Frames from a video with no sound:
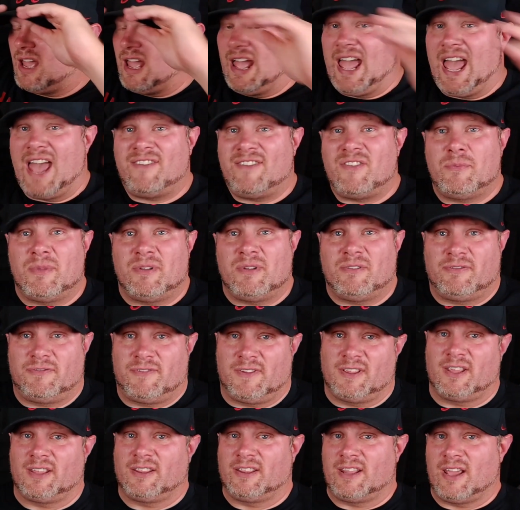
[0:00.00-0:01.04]
I haven't been
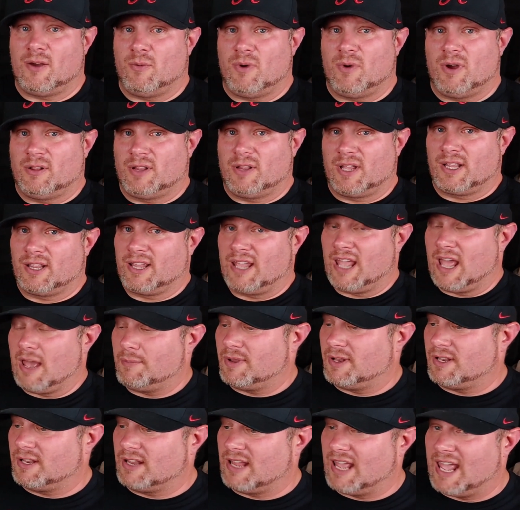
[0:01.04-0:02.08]
feeling that well lately.
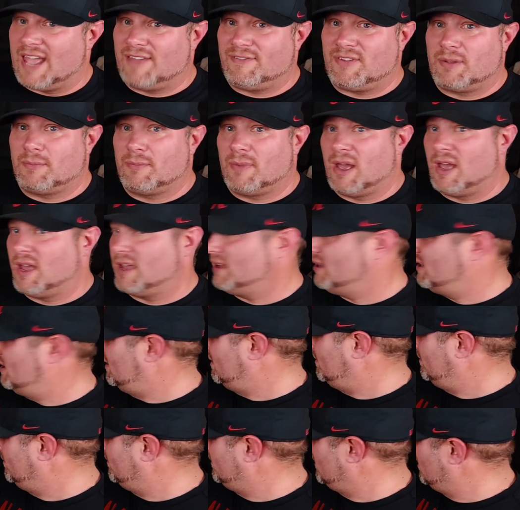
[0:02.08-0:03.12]
I've been having my
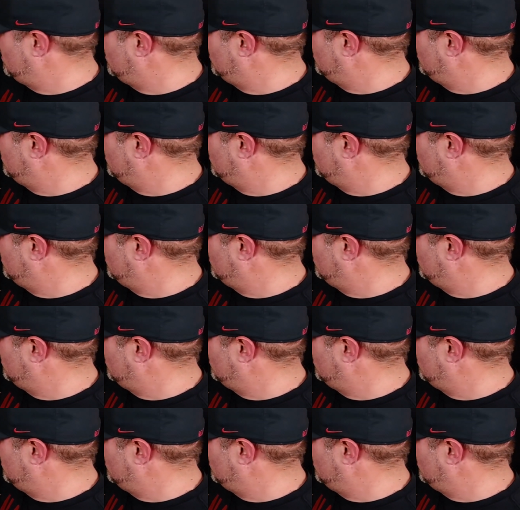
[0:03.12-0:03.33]
um,